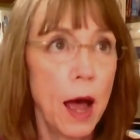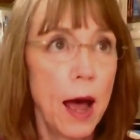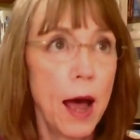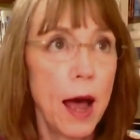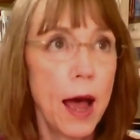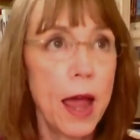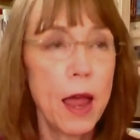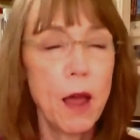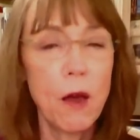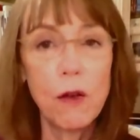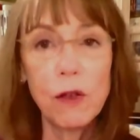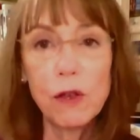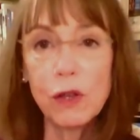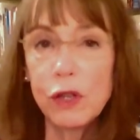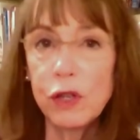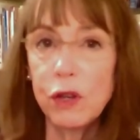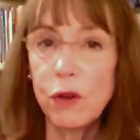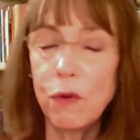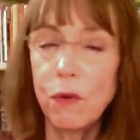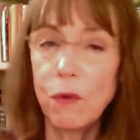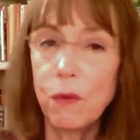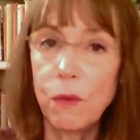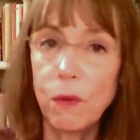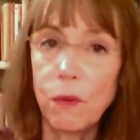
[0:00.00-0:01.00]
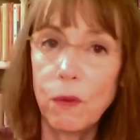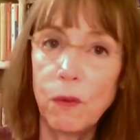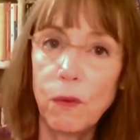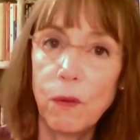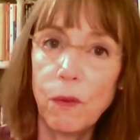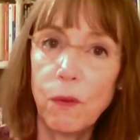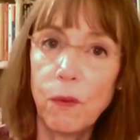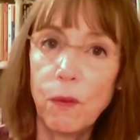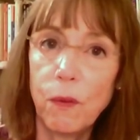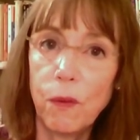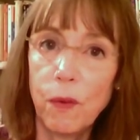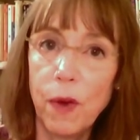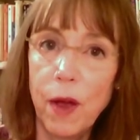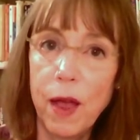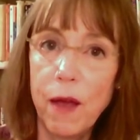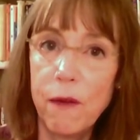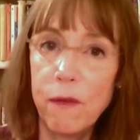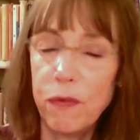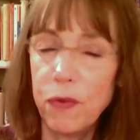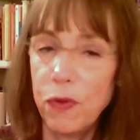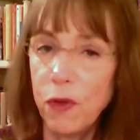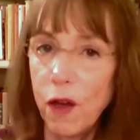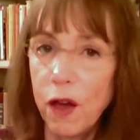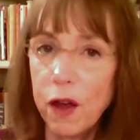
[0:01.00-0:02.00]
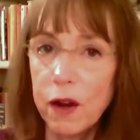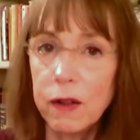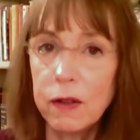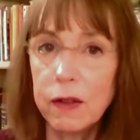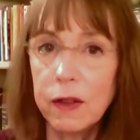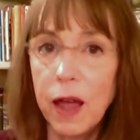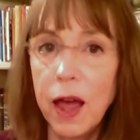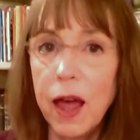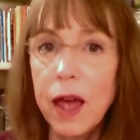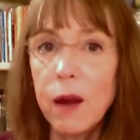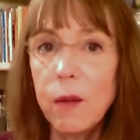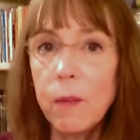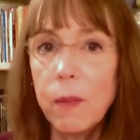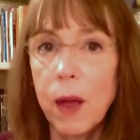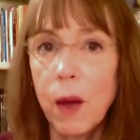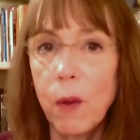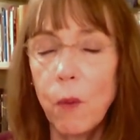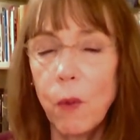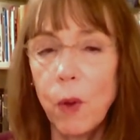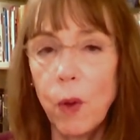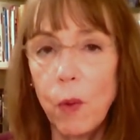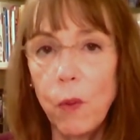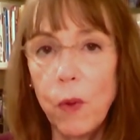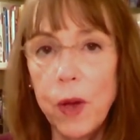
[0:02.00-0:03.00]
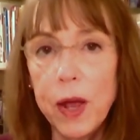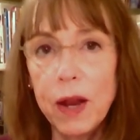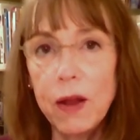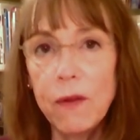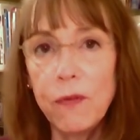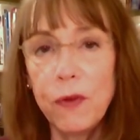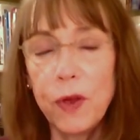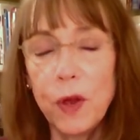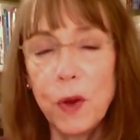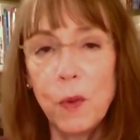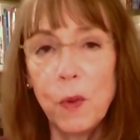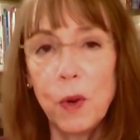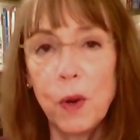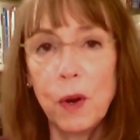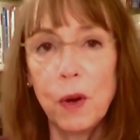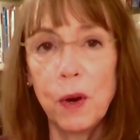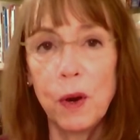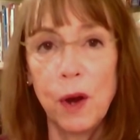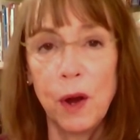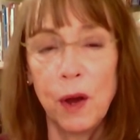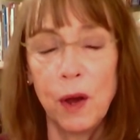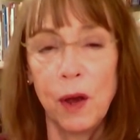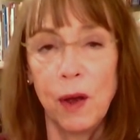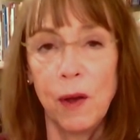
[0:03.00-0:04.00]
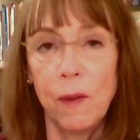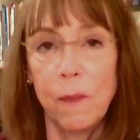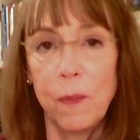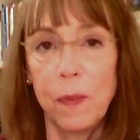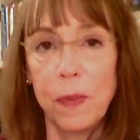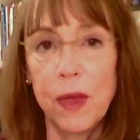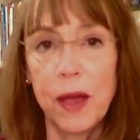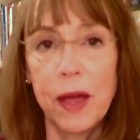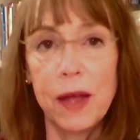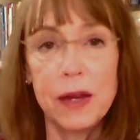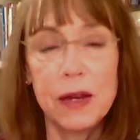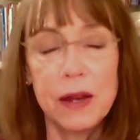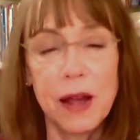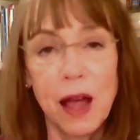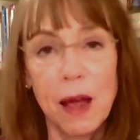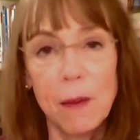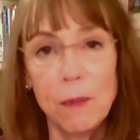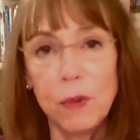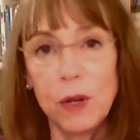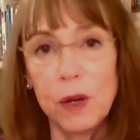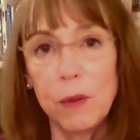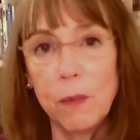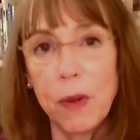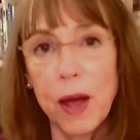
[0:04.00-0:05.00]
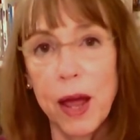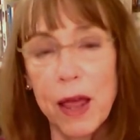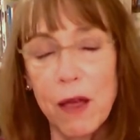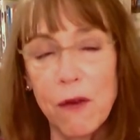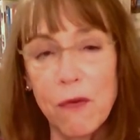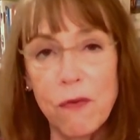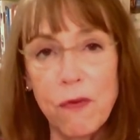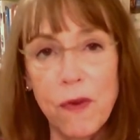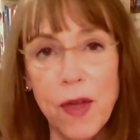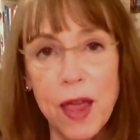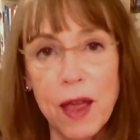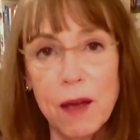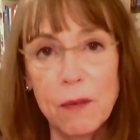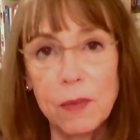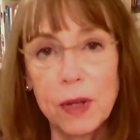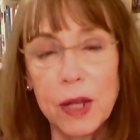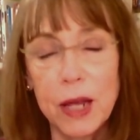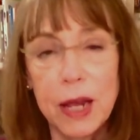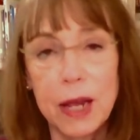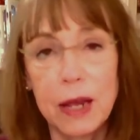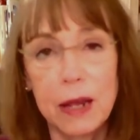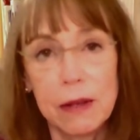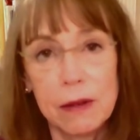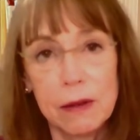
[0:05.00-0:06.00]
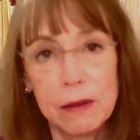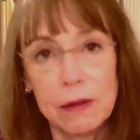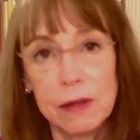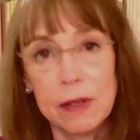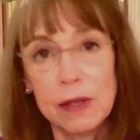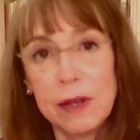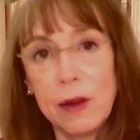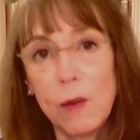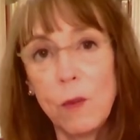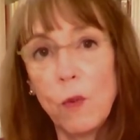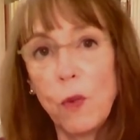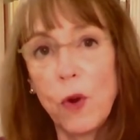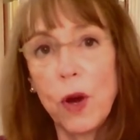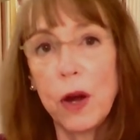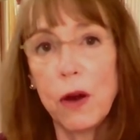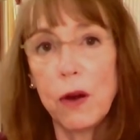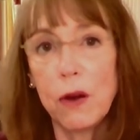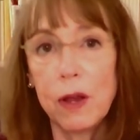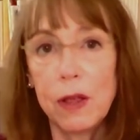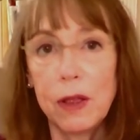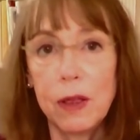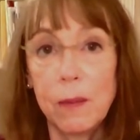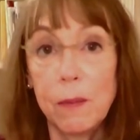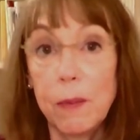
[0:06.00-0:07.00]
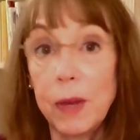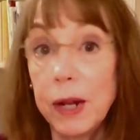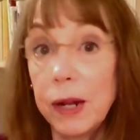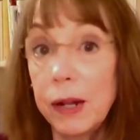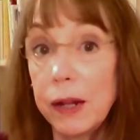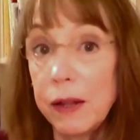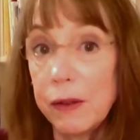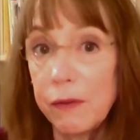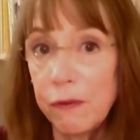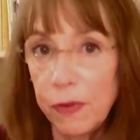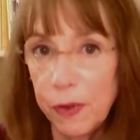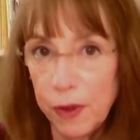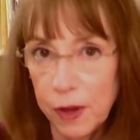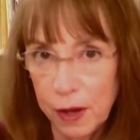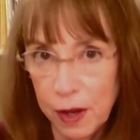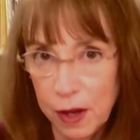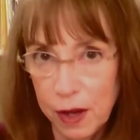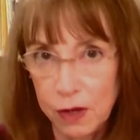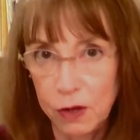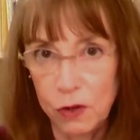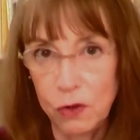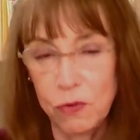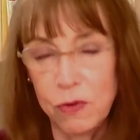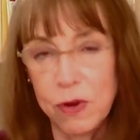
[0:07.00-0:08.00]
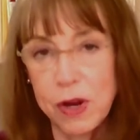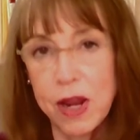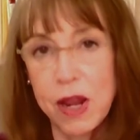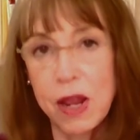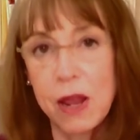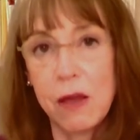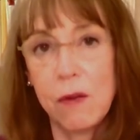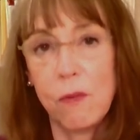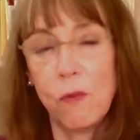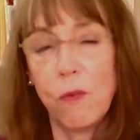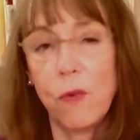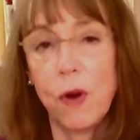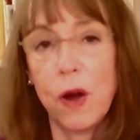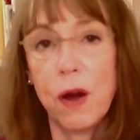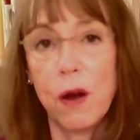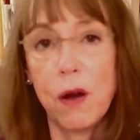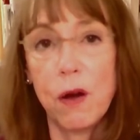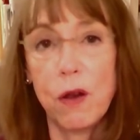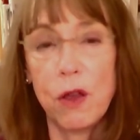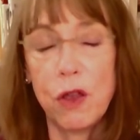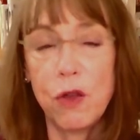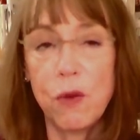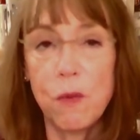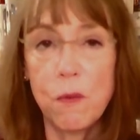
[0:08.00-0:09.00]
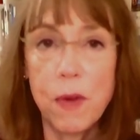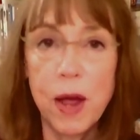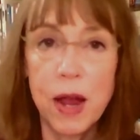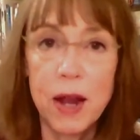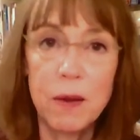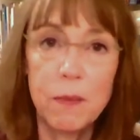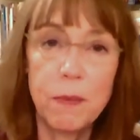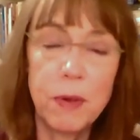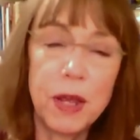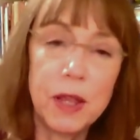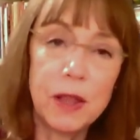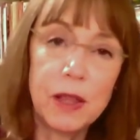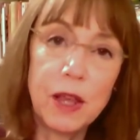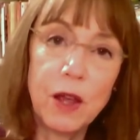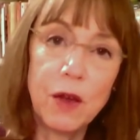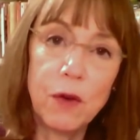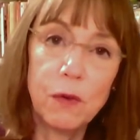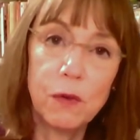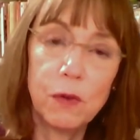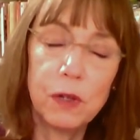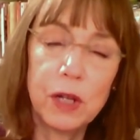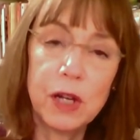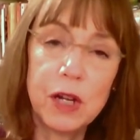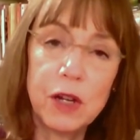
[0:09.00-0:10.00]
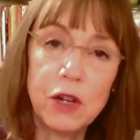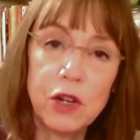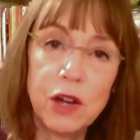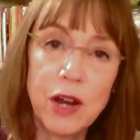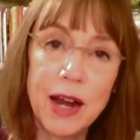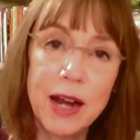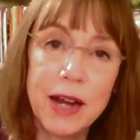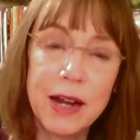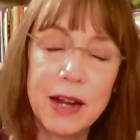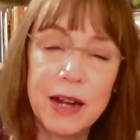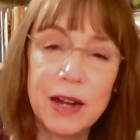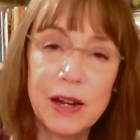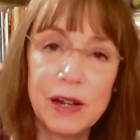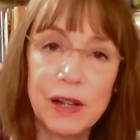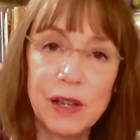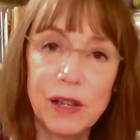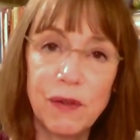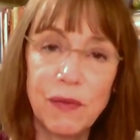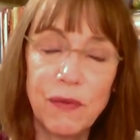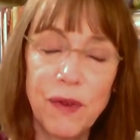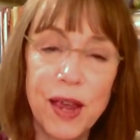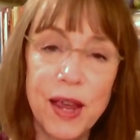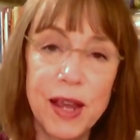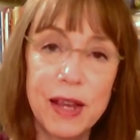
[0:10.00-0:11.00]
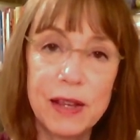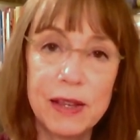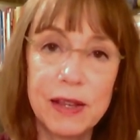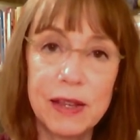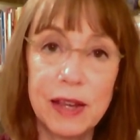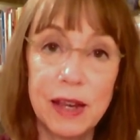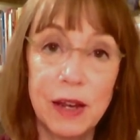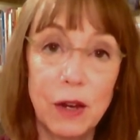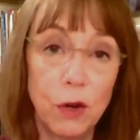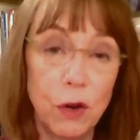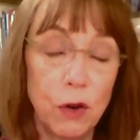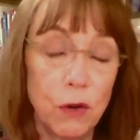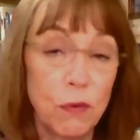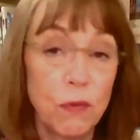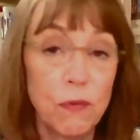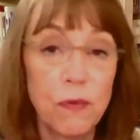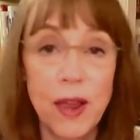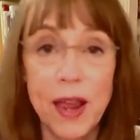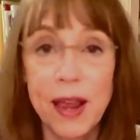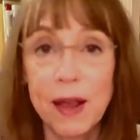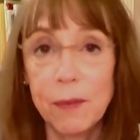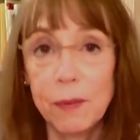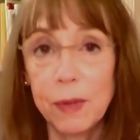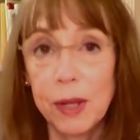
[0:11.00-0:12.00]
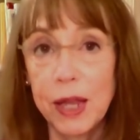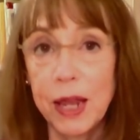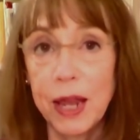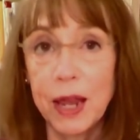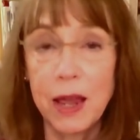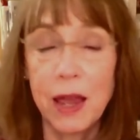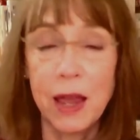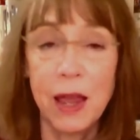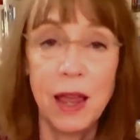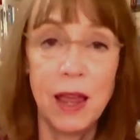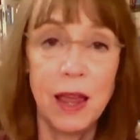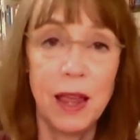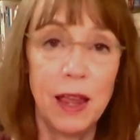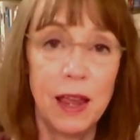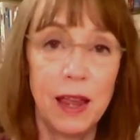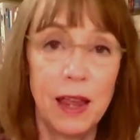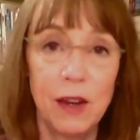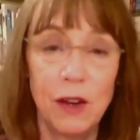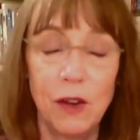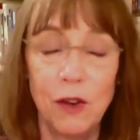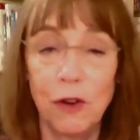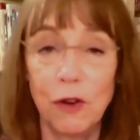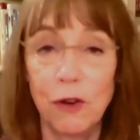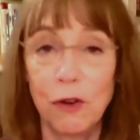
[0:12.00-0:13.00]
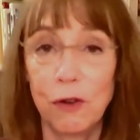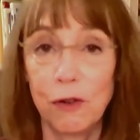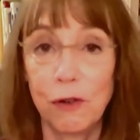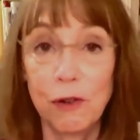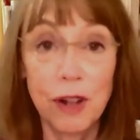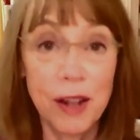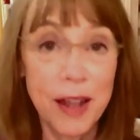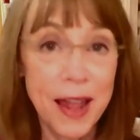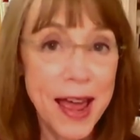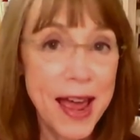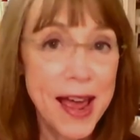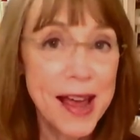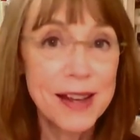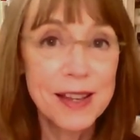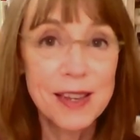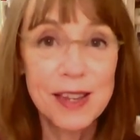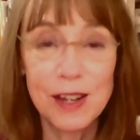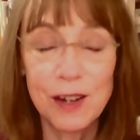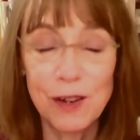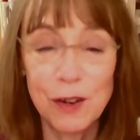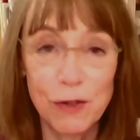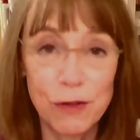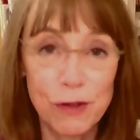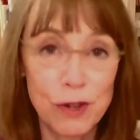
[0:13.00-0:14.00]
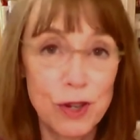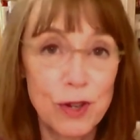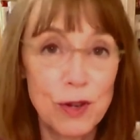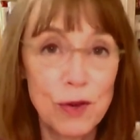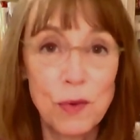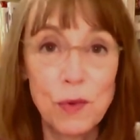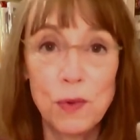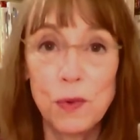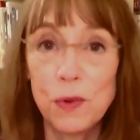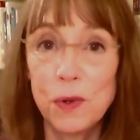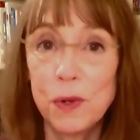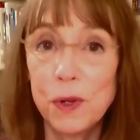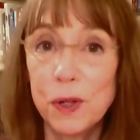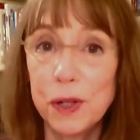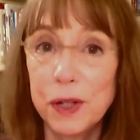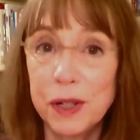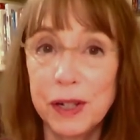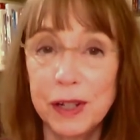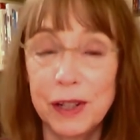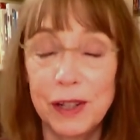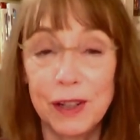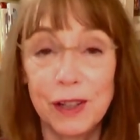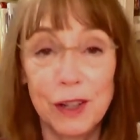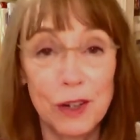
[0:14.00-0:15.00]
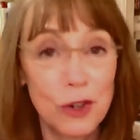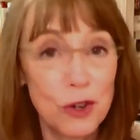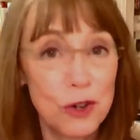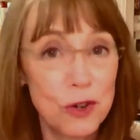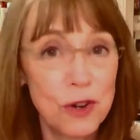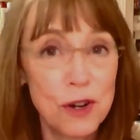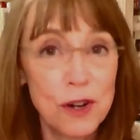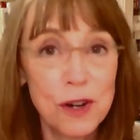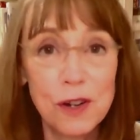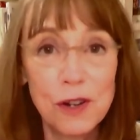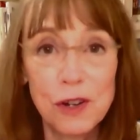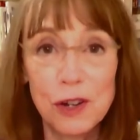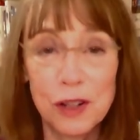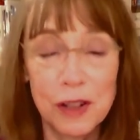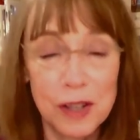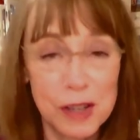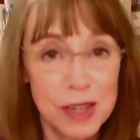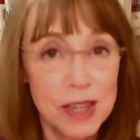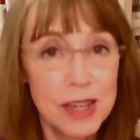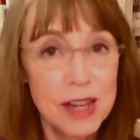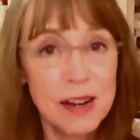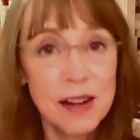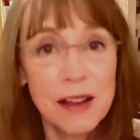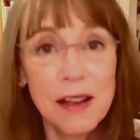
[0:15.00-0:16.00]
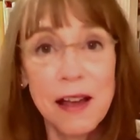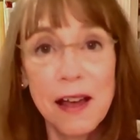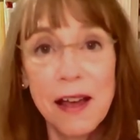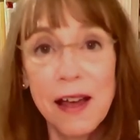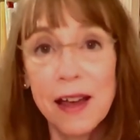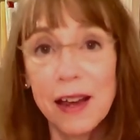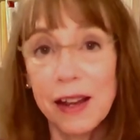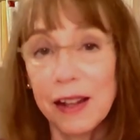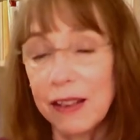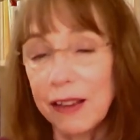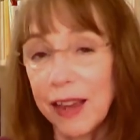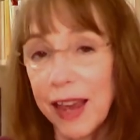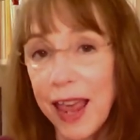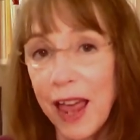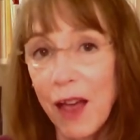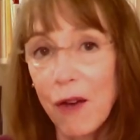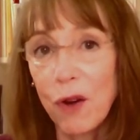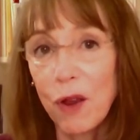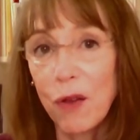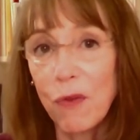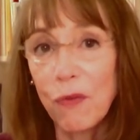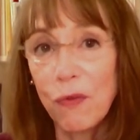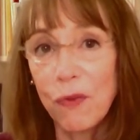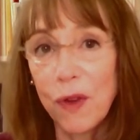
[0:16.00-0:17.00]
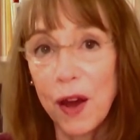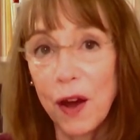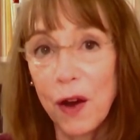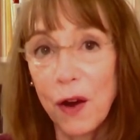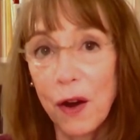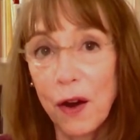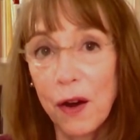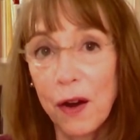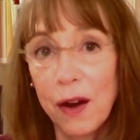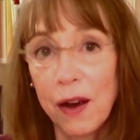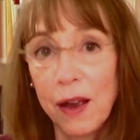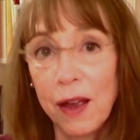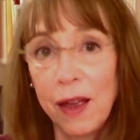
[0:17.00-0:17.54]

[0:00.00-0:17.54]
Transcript: i also have thought a lot about well what if you were adopted by a family somewhere in the middle of the country where you might be the only chinese face in your family in your class in your school at the church at the synagogue at the county fair